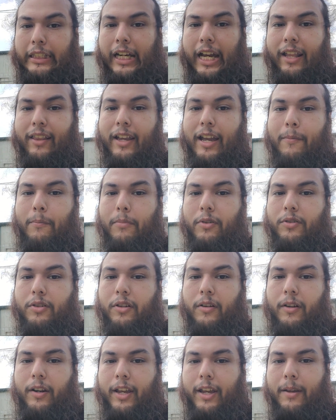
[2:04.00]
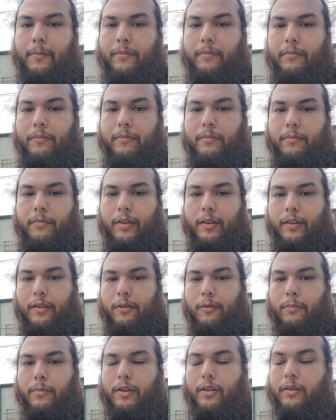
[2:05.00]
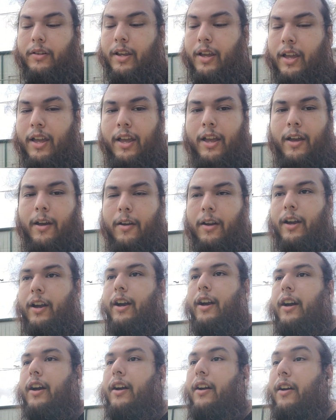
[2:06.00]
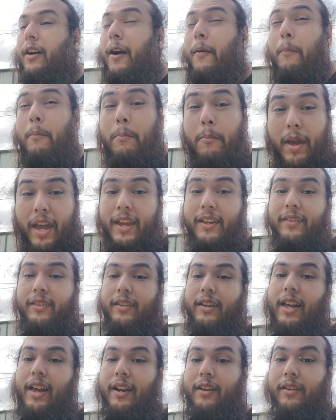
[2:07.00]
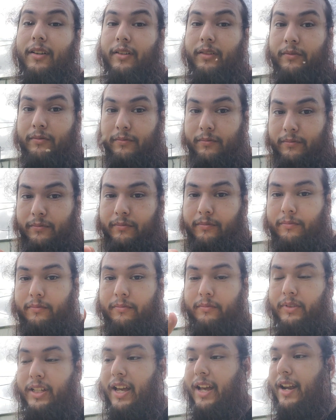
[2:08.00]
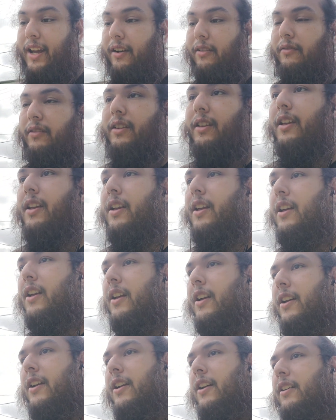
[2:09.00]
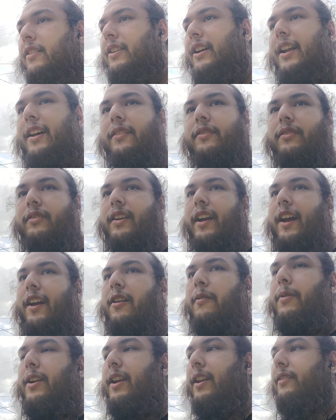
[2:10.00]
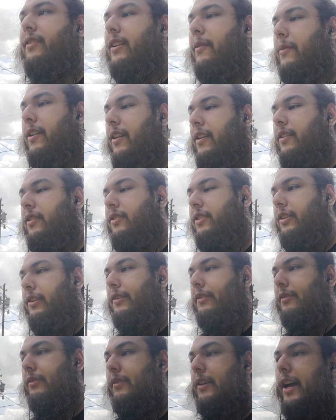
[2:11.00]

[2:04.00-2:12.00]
I think I butchered her name. Hello, bird. Uh, amazing actor. Shout out. Shout out to everybody that's coming on the show.